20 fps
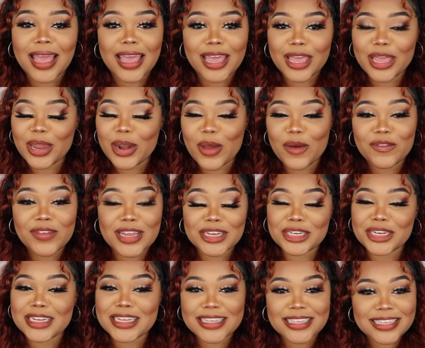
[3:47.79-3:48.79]
you know,
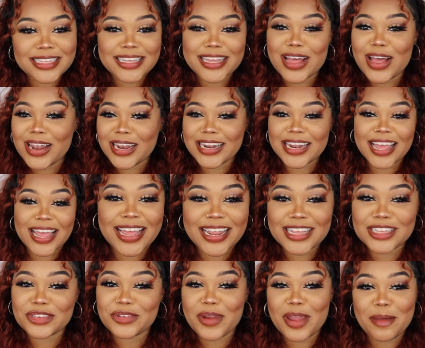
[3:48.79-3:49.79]
fashionista, all of that,
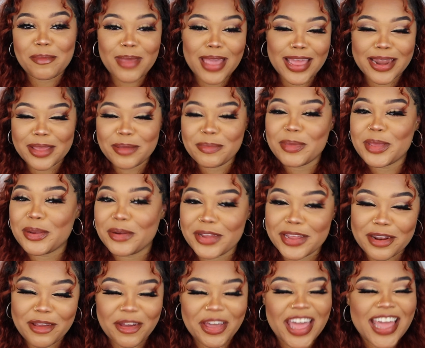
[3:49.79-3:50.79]
Instagram baddie,
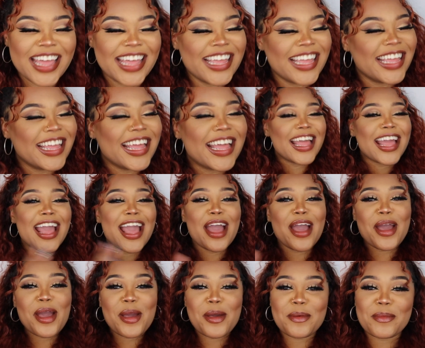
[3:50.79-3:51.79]
period. Okay.
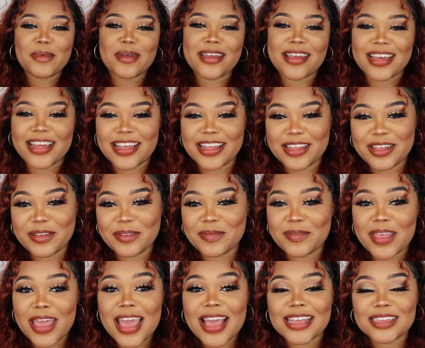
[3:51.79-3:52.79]
But
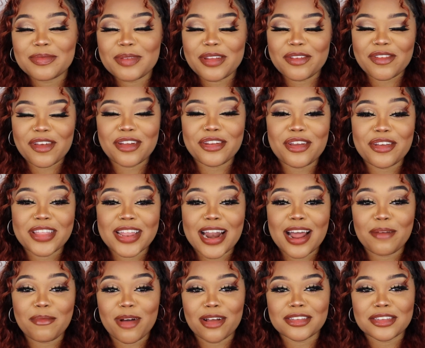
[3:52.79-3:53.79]
as many of y'all know that
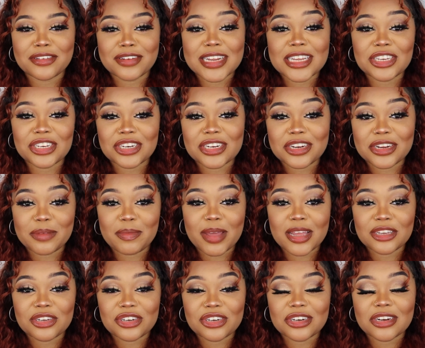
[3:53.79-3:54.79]
I'm also an engineering
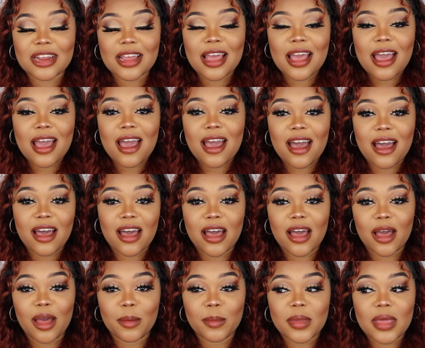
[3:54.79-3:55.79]
major,
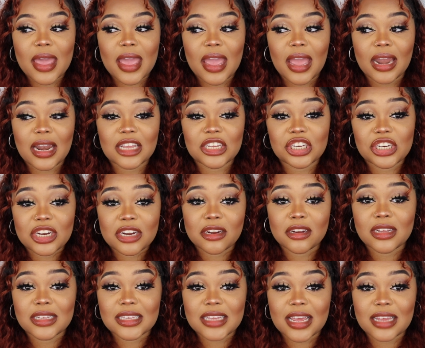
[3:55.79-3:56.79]
and
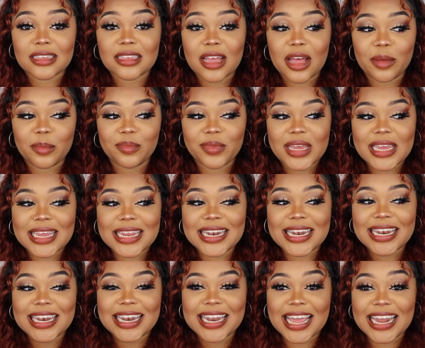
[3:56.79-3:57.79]
engineering takes up
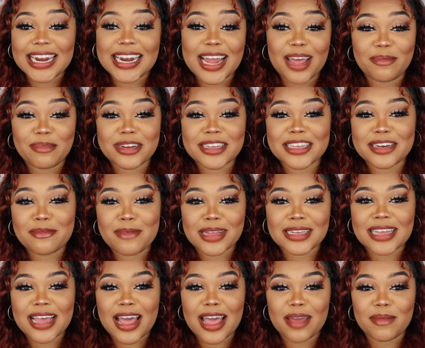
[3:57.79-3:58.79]
99% of my
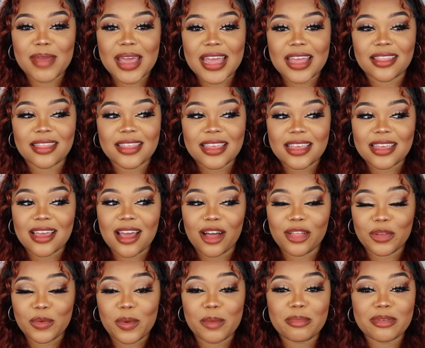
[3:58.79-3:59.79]
time, and the
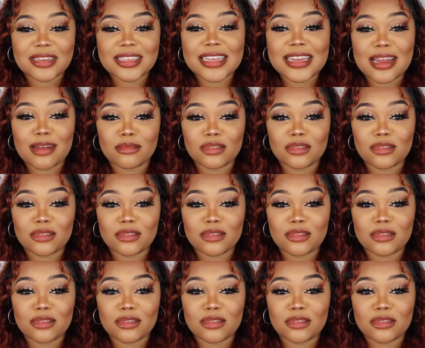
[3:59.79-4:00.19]
other 1% I'm